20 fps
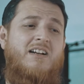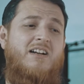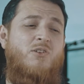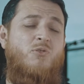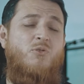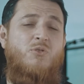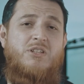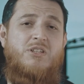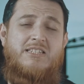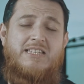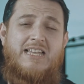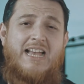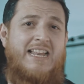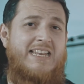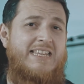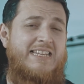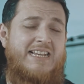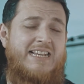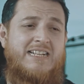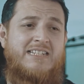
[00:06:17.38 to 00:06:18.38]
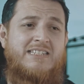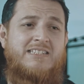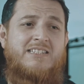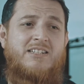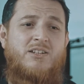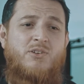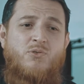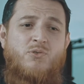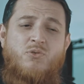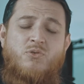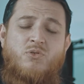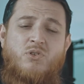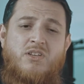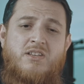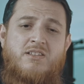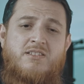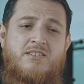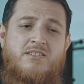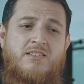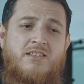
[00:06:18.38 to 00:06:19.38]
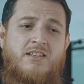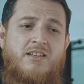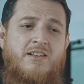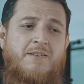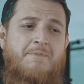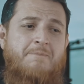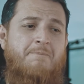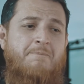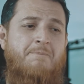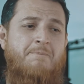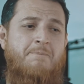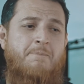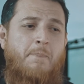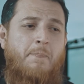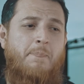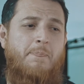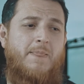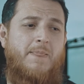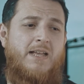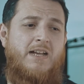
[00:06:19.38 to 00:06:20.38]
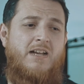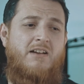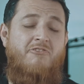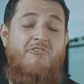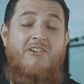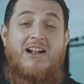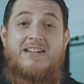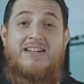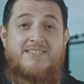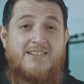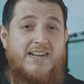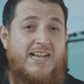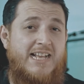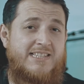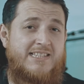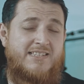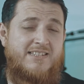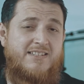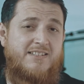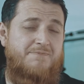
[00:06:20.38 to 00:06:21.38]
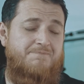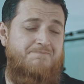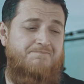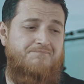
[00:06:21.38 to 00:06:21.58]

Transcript: who is elegant, who is well dressed,